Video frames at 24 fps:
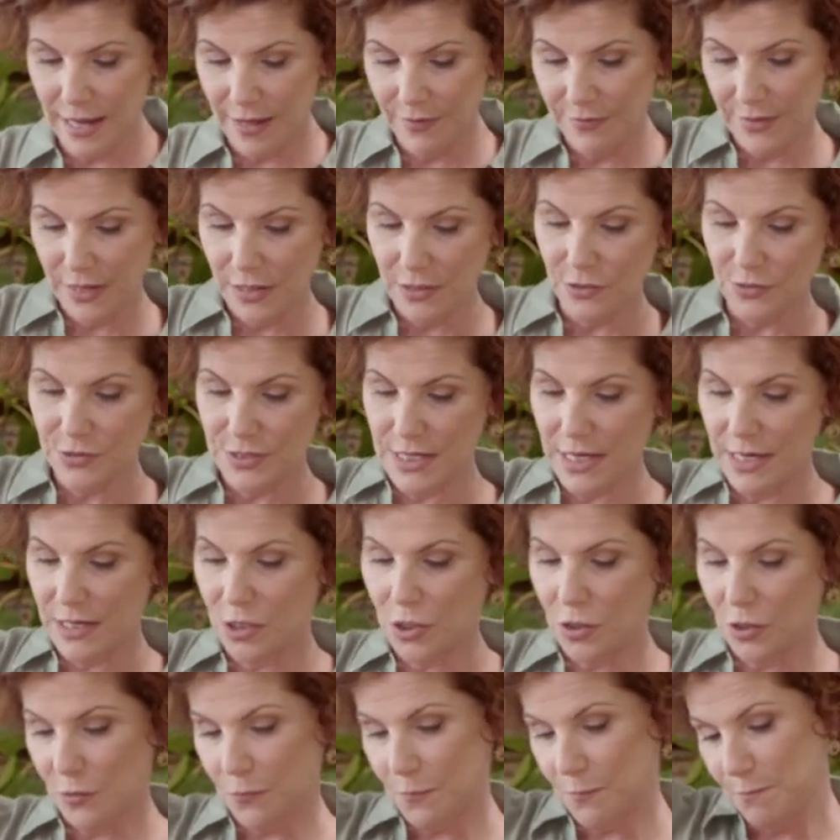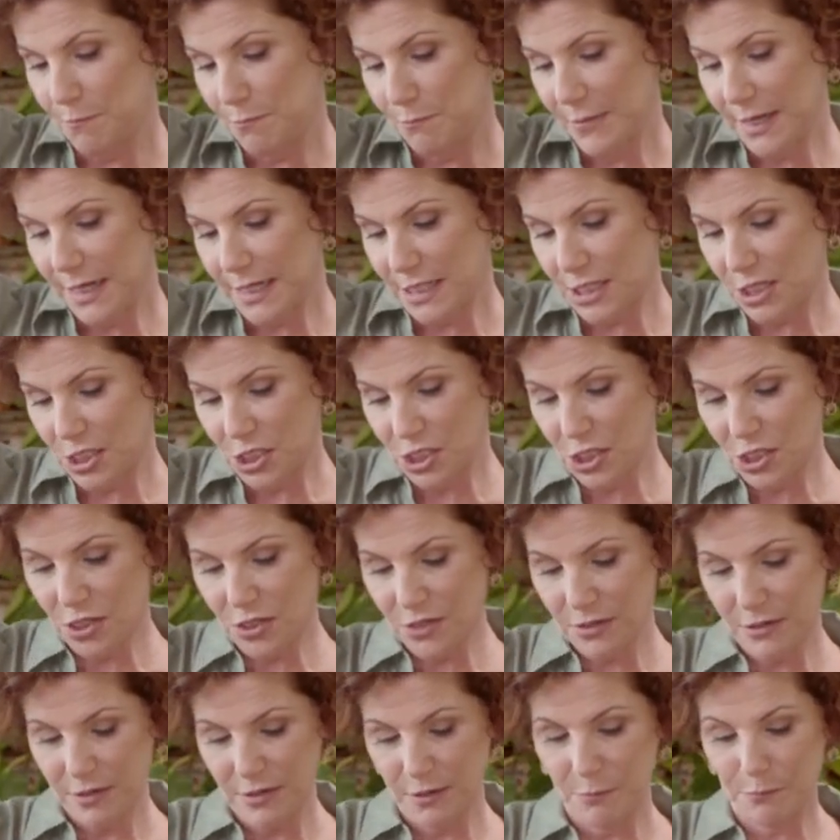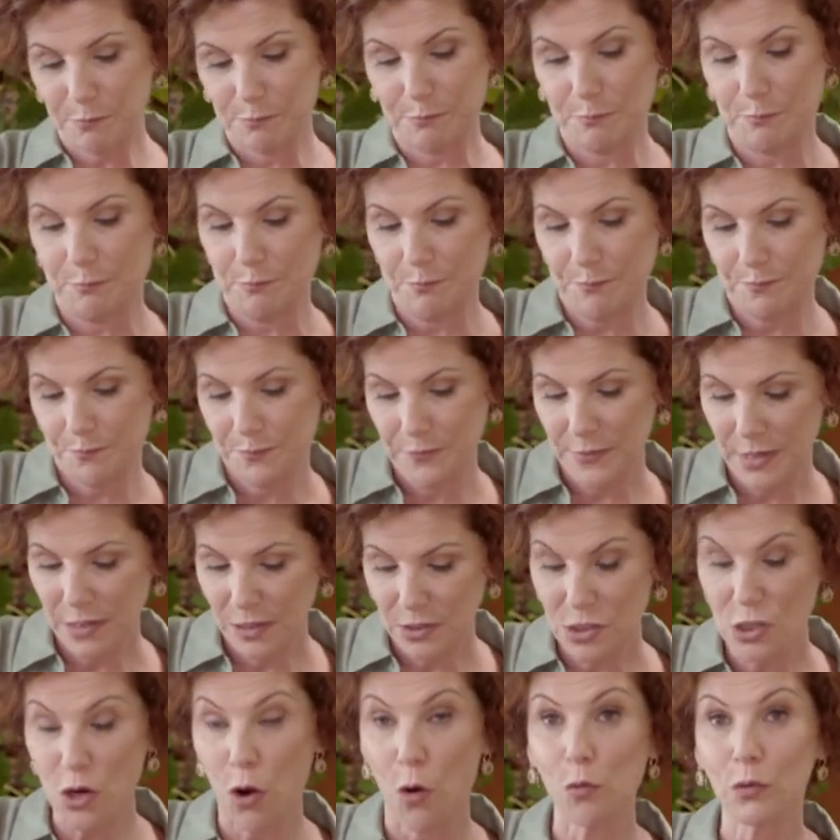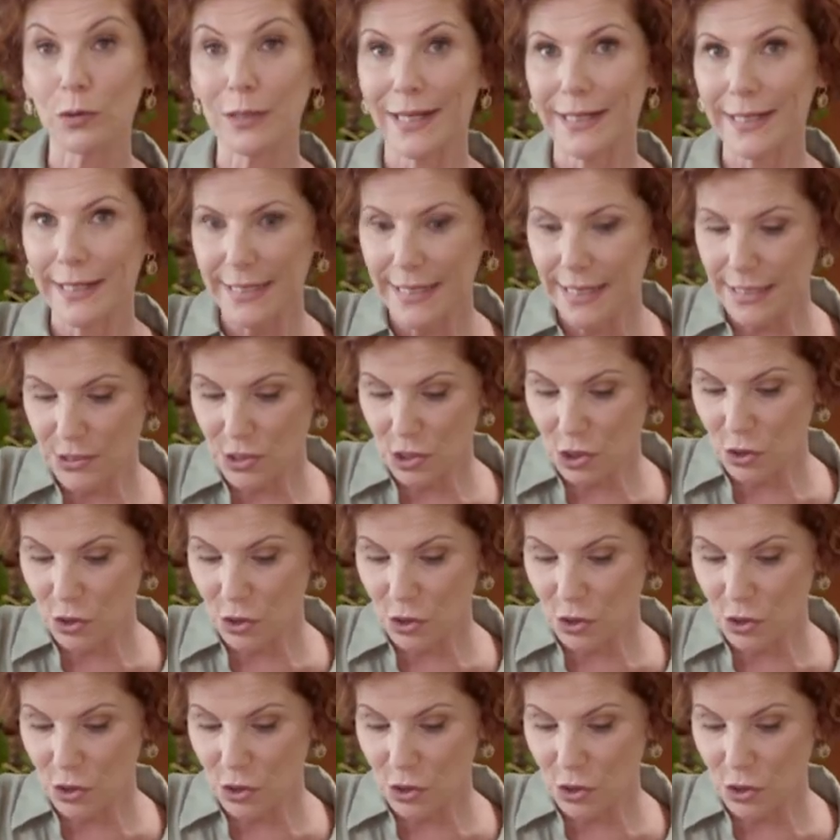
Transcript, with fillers: And then you take your mixture. Don't let it get